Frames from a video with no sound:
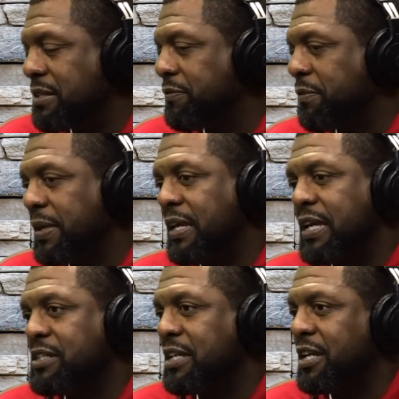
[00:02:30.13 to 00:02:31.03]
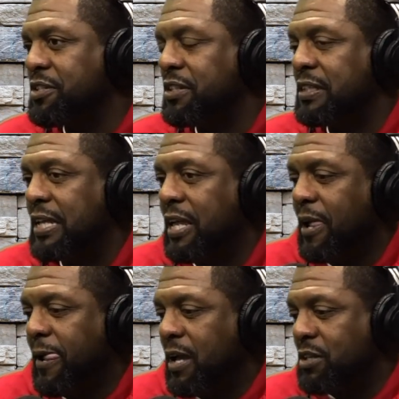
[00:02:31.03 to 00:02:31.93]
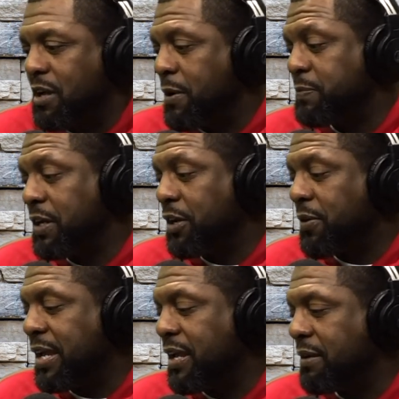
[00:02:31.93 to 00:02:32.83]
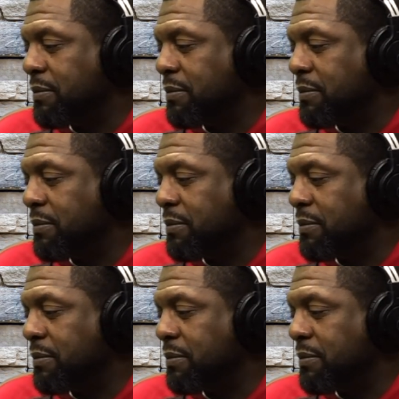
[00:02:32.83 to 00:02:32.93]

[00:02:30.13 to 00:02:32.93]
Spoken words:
And for me, education has always been ingrained.